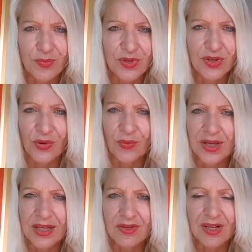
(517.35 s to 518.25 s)
your
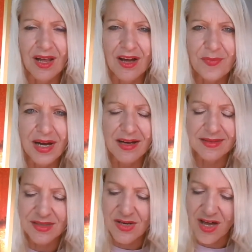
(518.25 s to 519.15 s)
career, your life path,
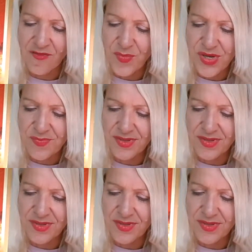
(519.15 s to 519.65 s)
your life purpose.